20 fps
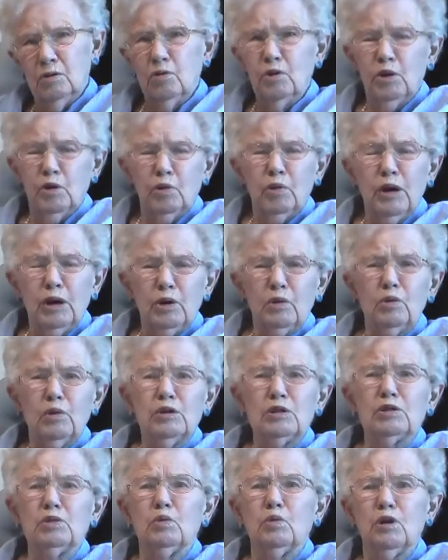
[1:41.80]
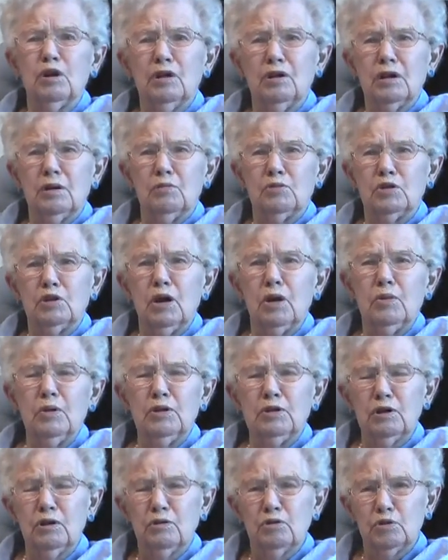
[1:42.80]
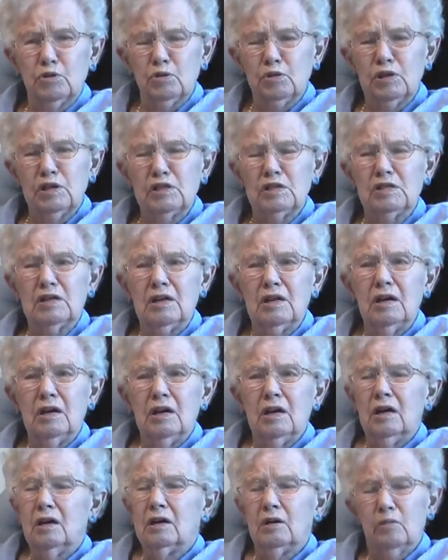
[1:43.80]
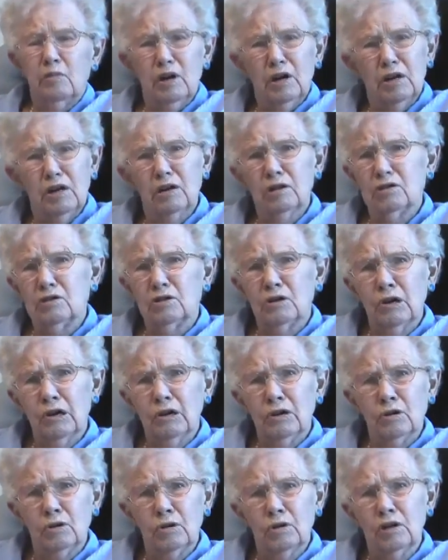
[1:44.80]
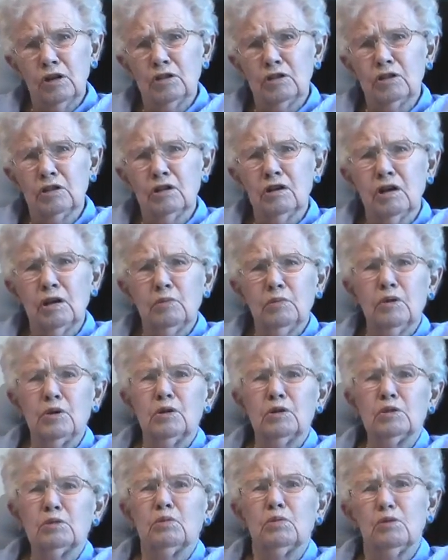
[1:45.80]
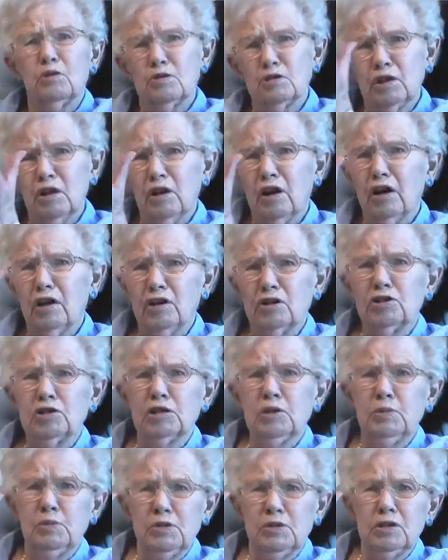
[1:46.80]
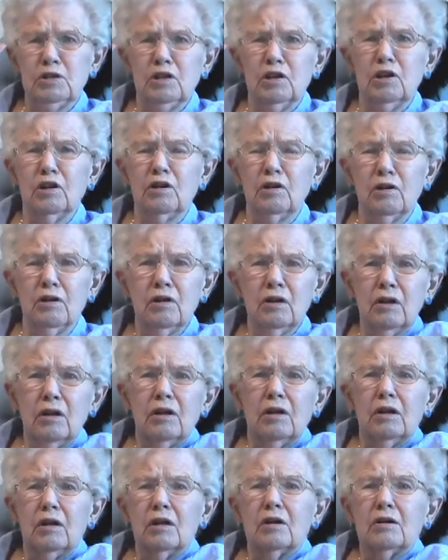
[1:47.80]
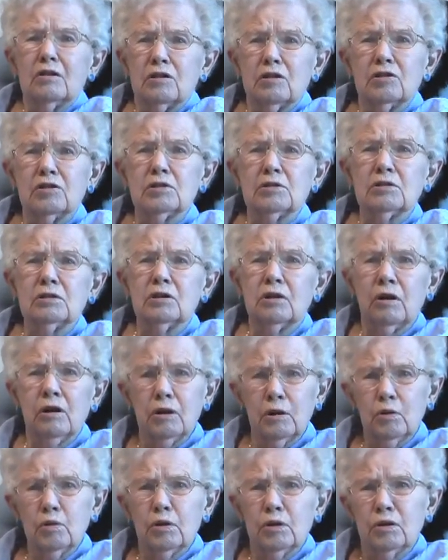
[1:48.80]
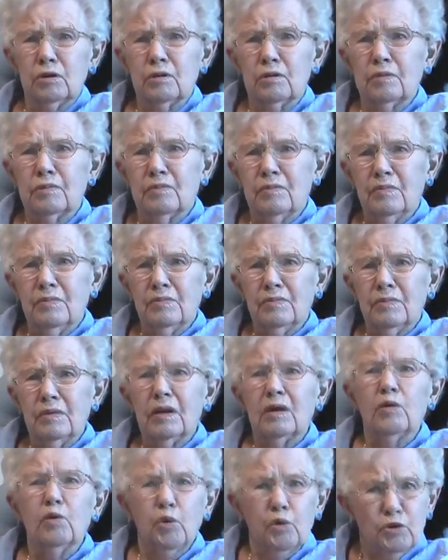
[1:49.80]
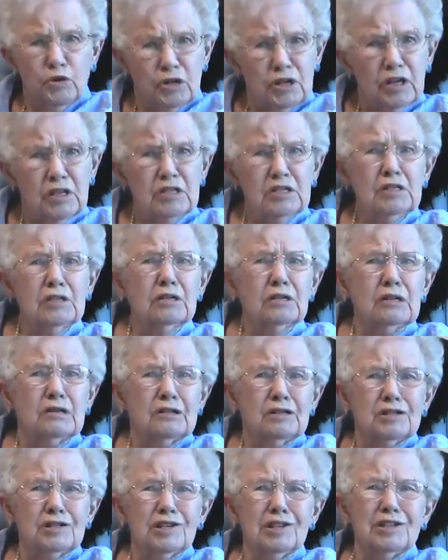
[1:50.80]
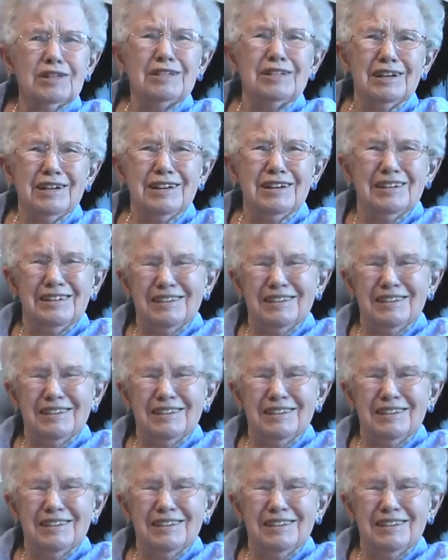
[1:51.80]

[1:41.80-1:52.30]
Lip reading: quite a ways away, and I'm chopping down trees. And it might get dark early tonight because when there's a lot of chips in the air, it gets dark quicker. Oh, does it? She said.